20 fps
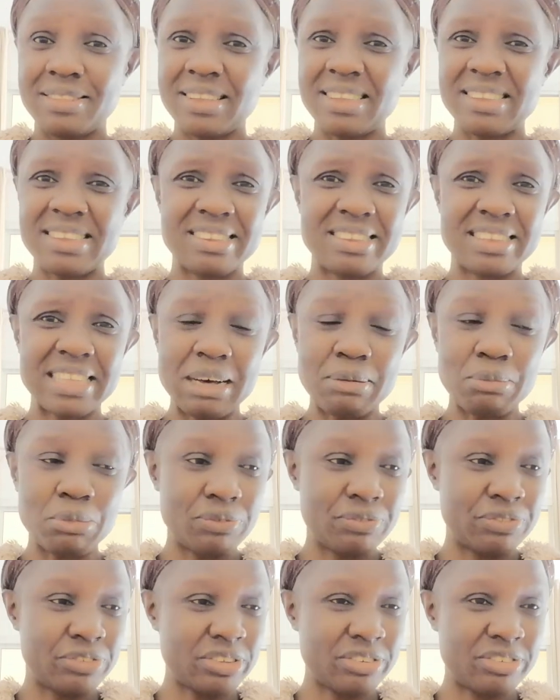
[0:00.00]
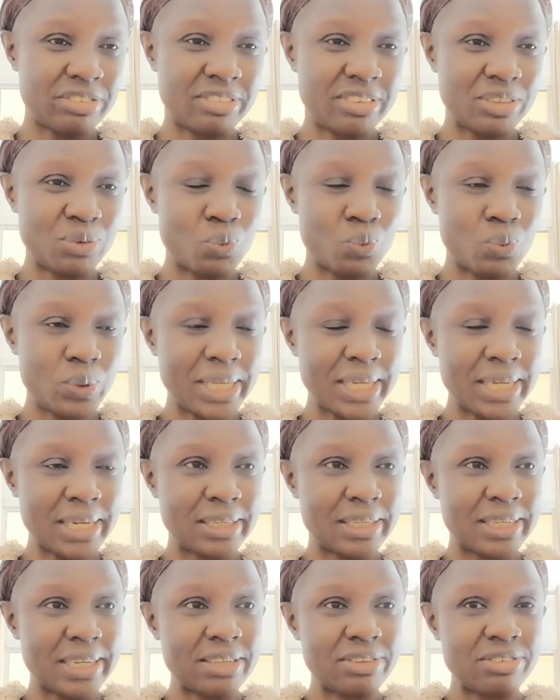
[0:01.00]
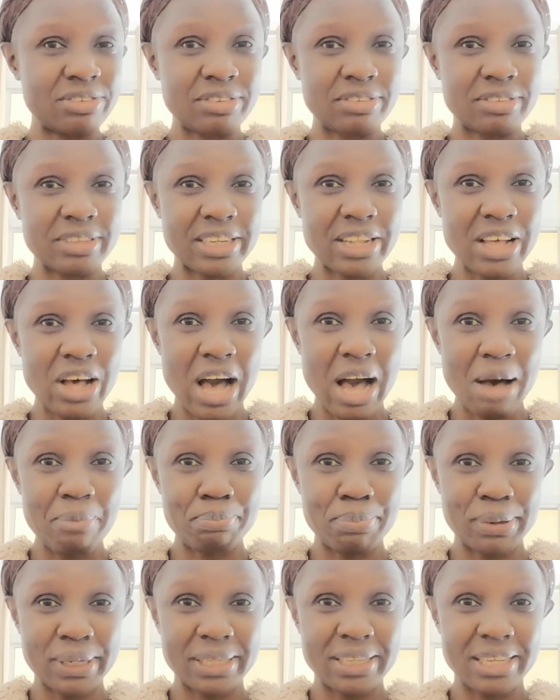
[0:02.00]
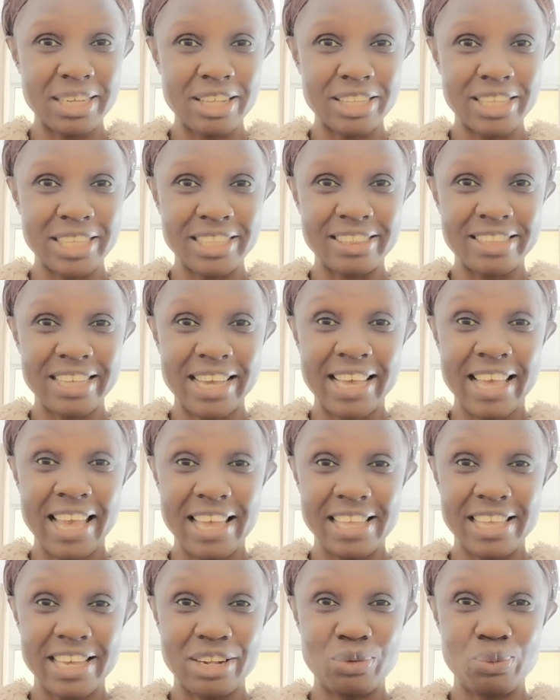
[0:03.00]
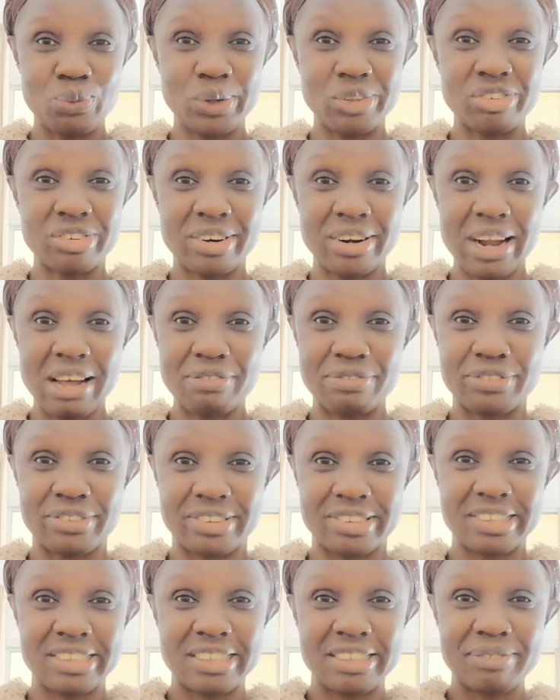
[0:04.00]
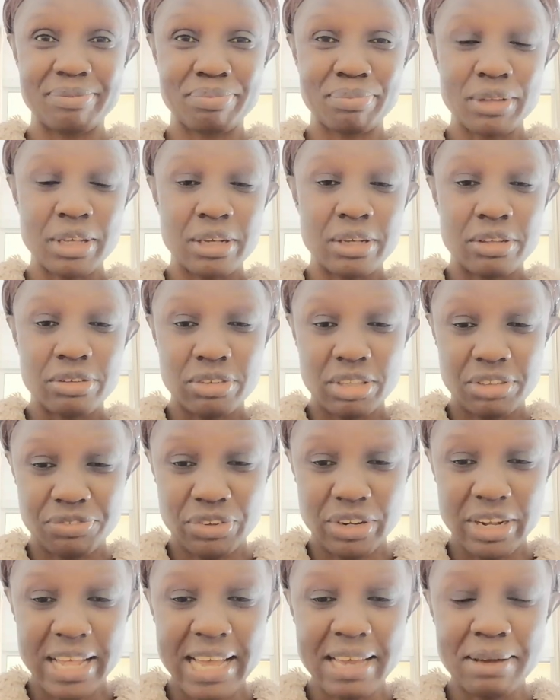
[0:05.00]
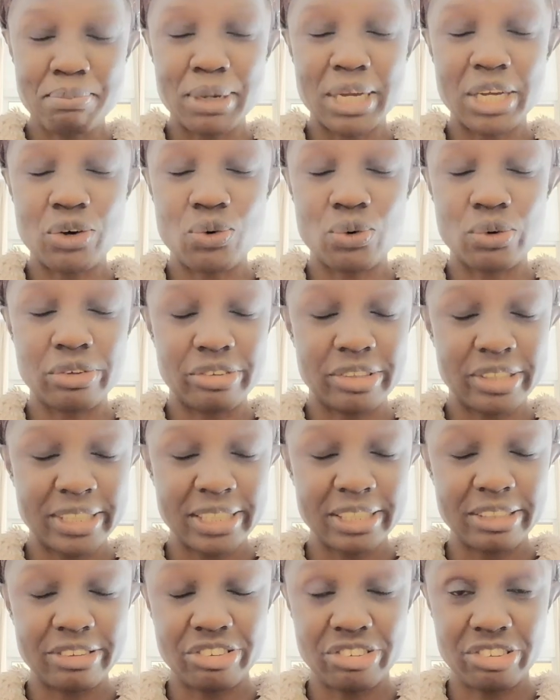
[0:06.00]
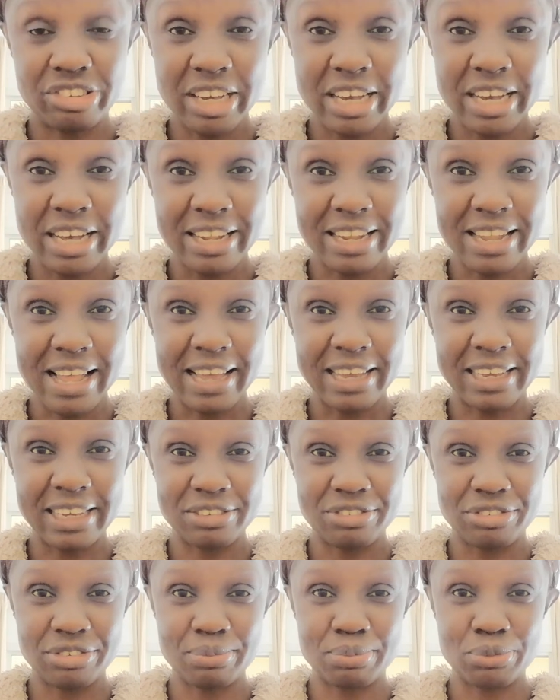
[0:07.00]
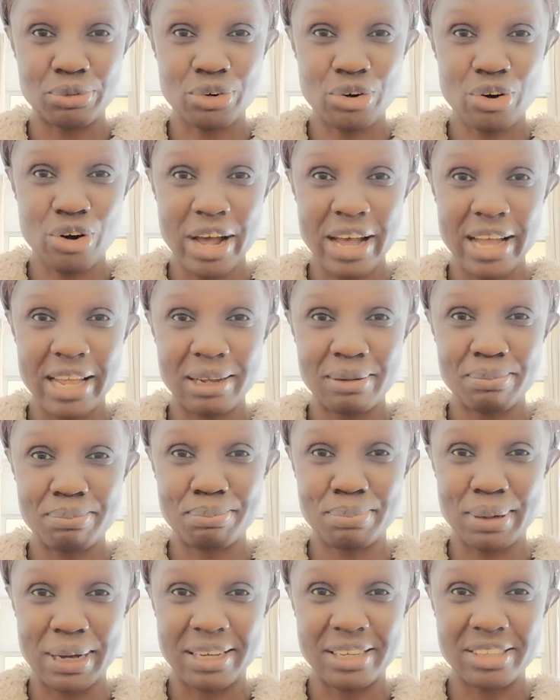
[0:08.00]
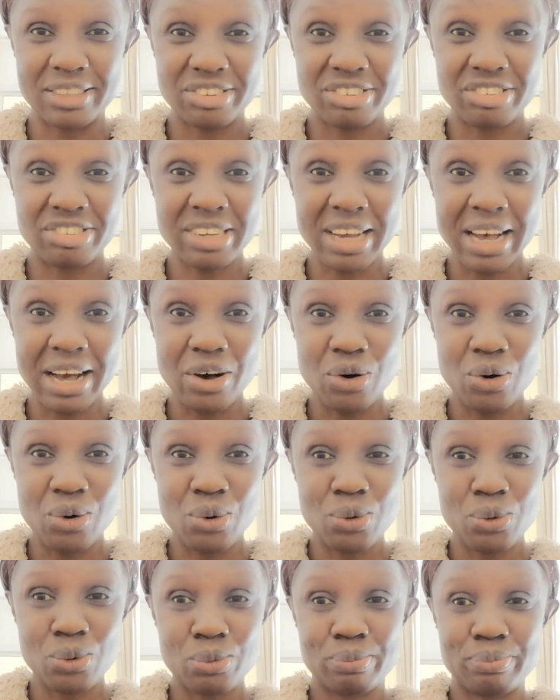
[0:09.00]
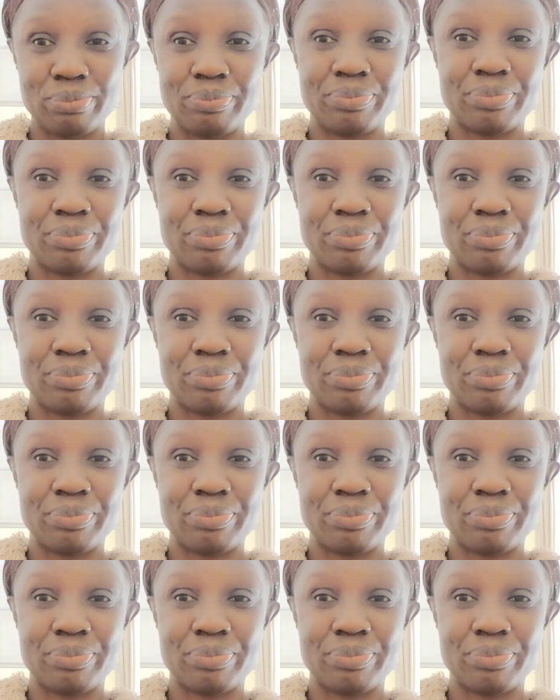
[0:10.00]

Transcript: These are some of just the weird cases that happen now in the Kenyan witchcraft. So if you like my content, share, like, and subscribe. Ciao.